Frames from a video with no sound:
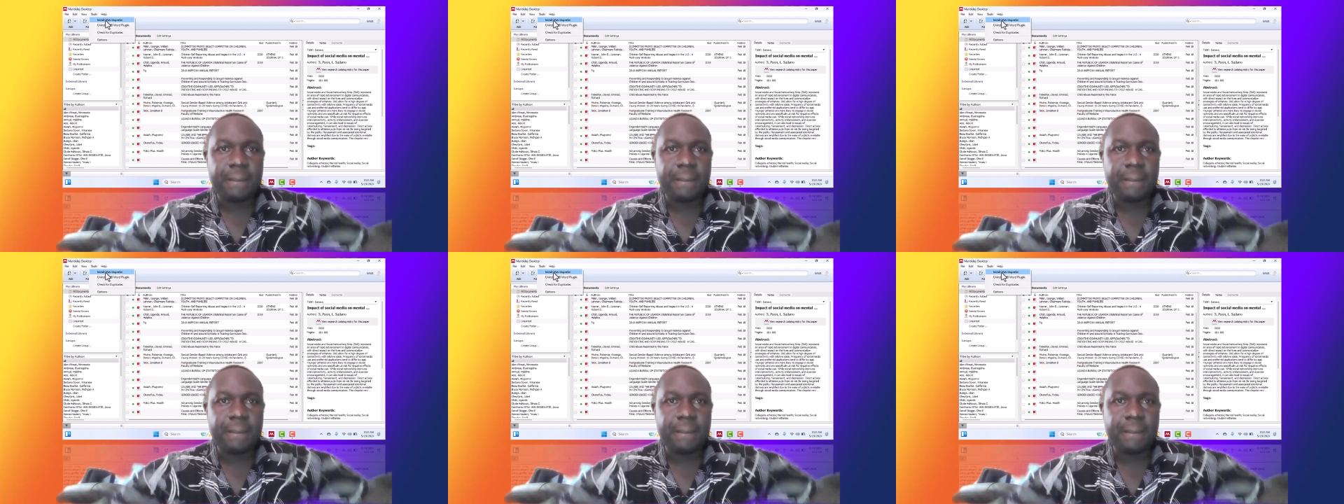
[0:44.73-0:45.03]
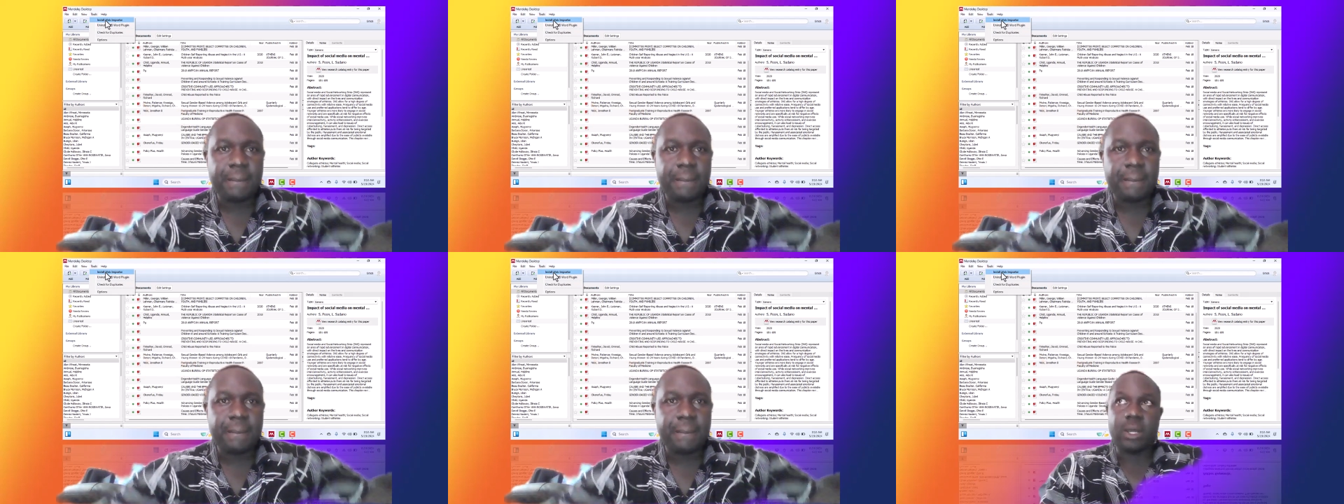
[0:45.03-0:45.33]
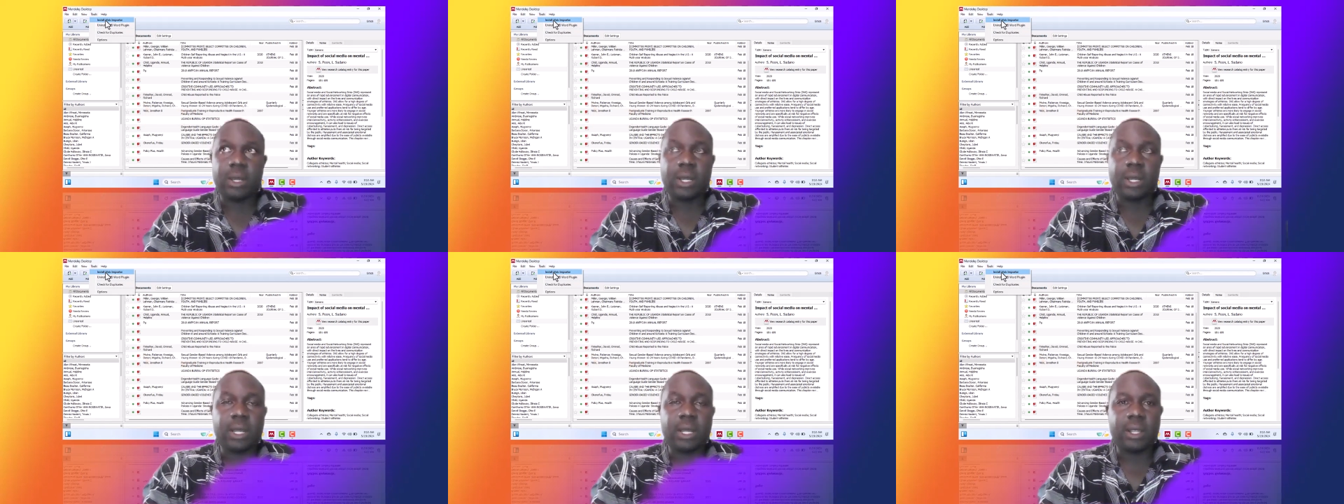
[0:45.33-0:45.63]

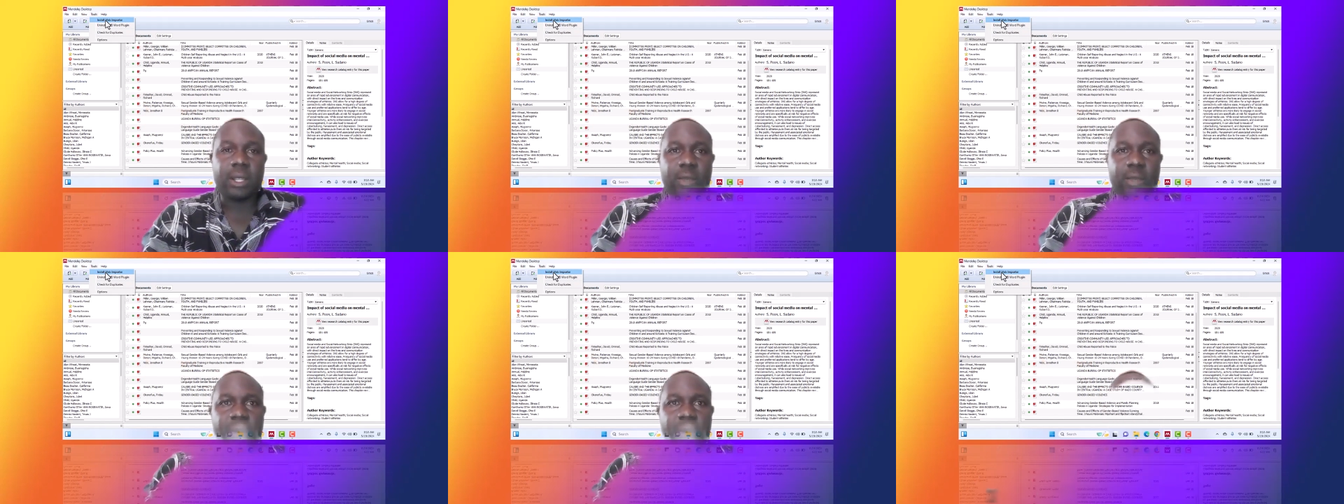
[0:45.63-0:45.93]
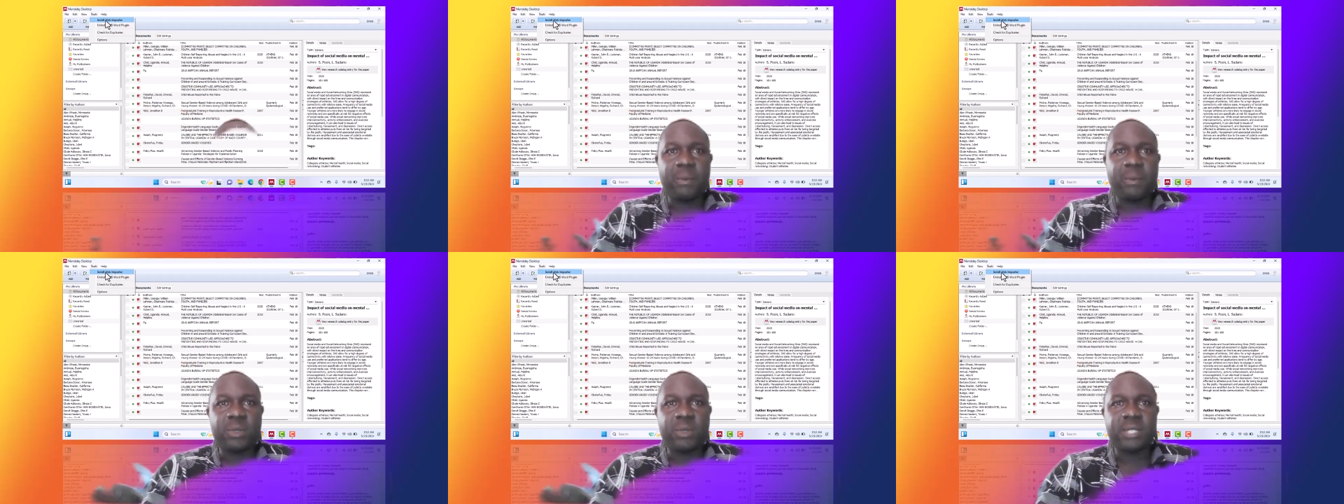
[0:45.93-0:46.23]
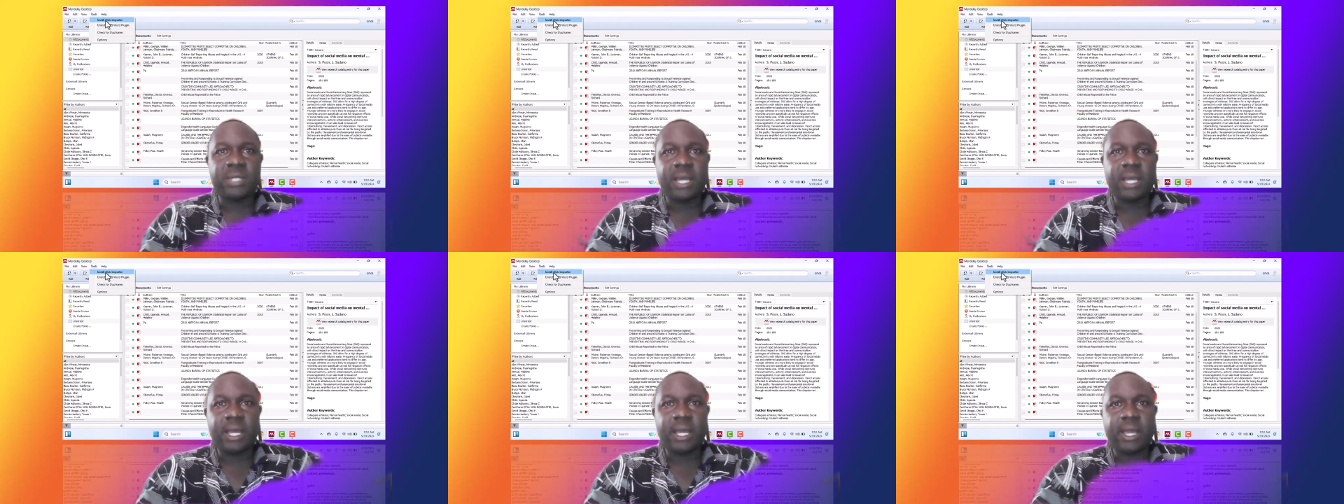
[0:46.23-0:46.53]
The web importer
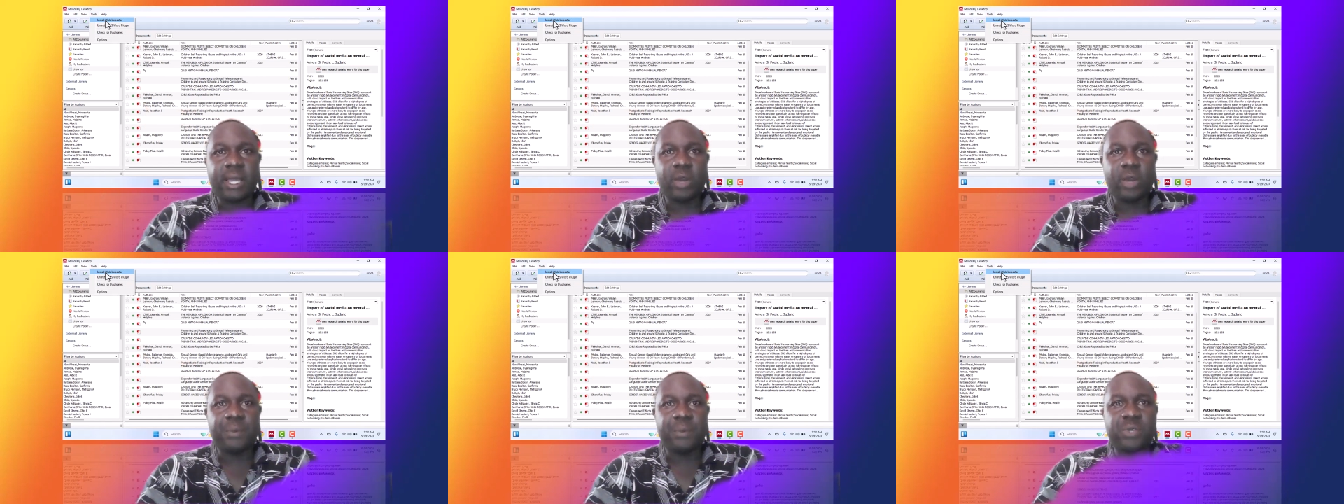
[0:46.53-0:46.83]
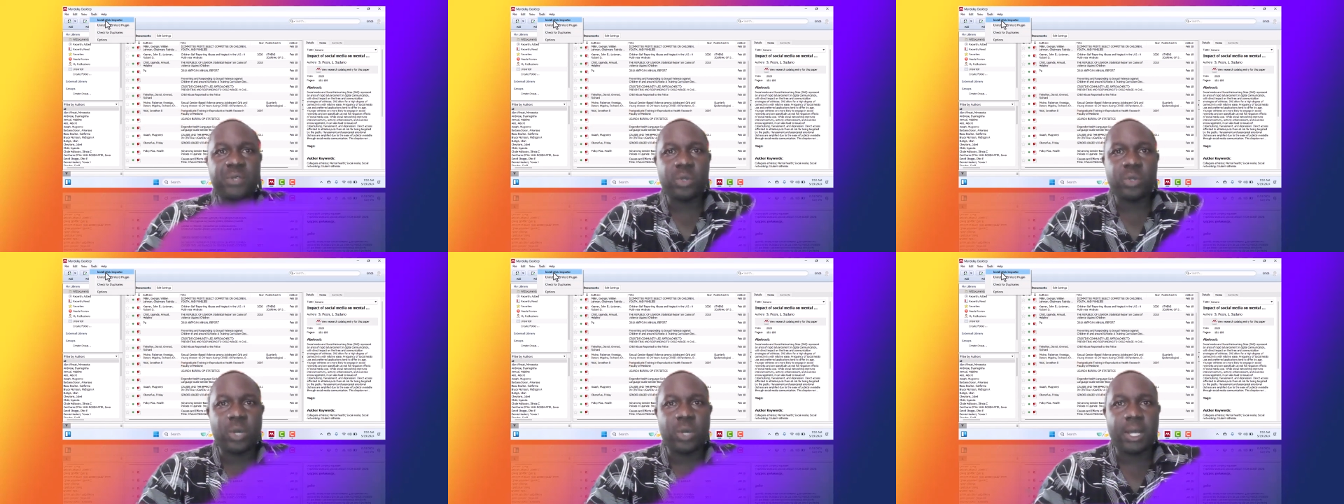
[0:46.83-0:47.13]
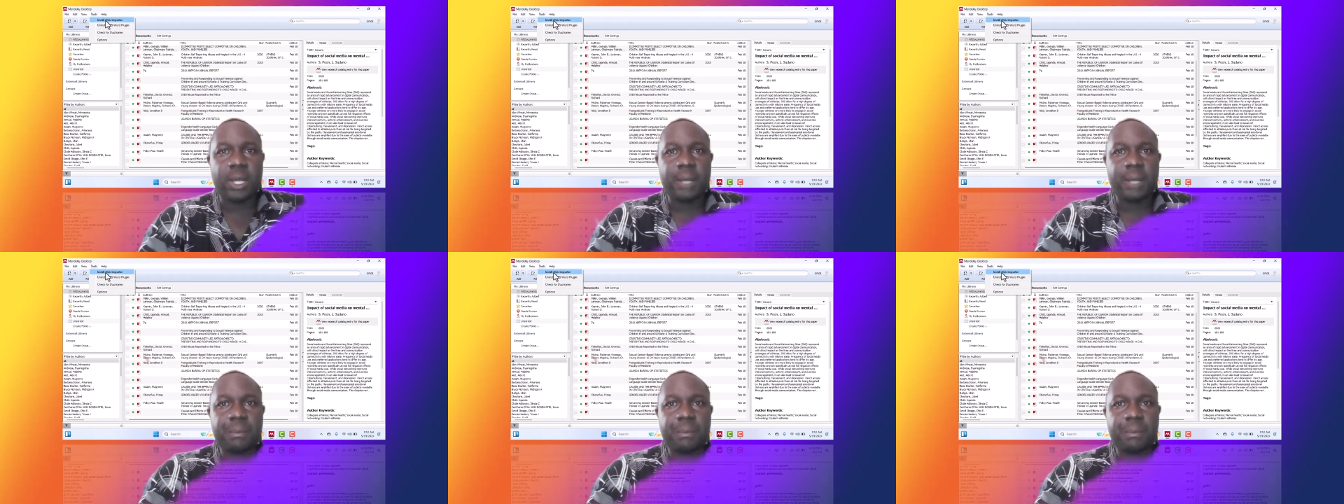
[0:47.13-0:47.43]
helps you